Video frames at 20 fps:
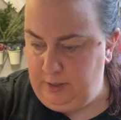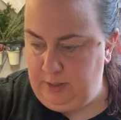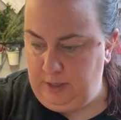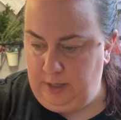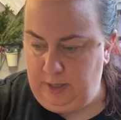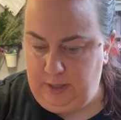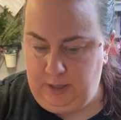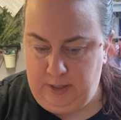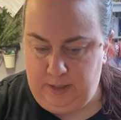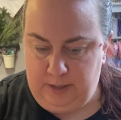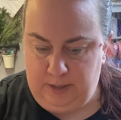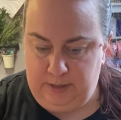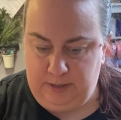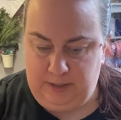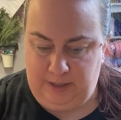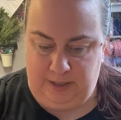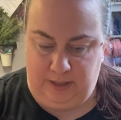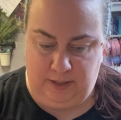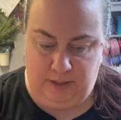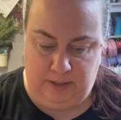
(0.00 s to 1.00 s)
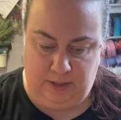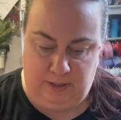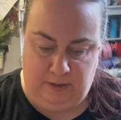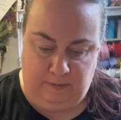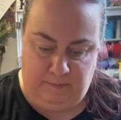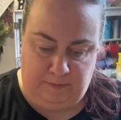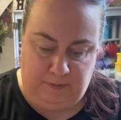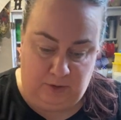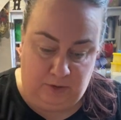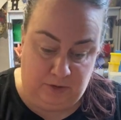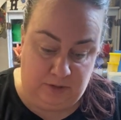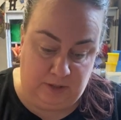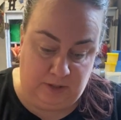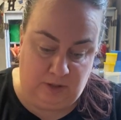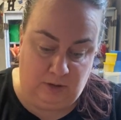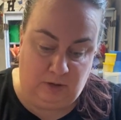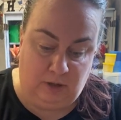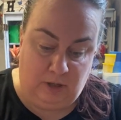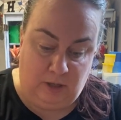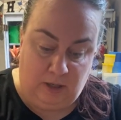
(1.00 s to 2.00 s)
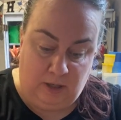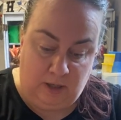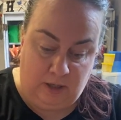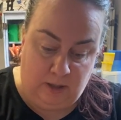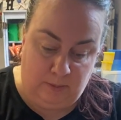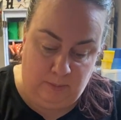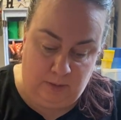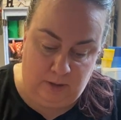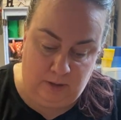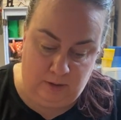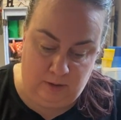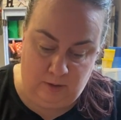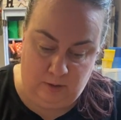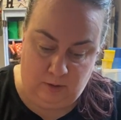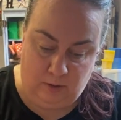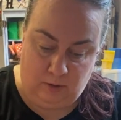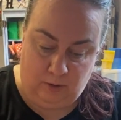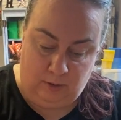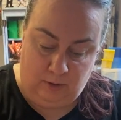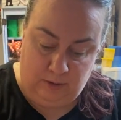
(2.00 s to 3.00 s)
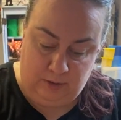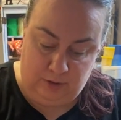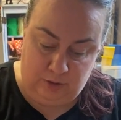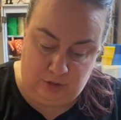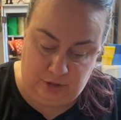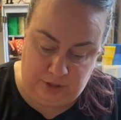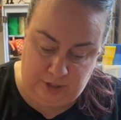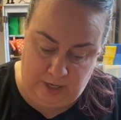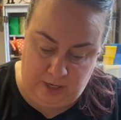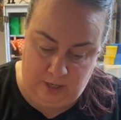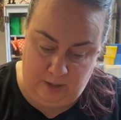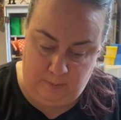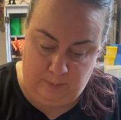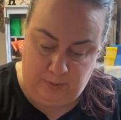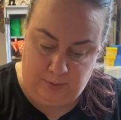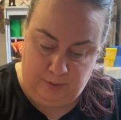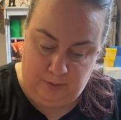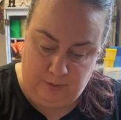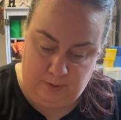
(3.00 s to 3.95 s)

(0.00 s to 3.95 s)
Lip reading: And if there's a glob on the shape,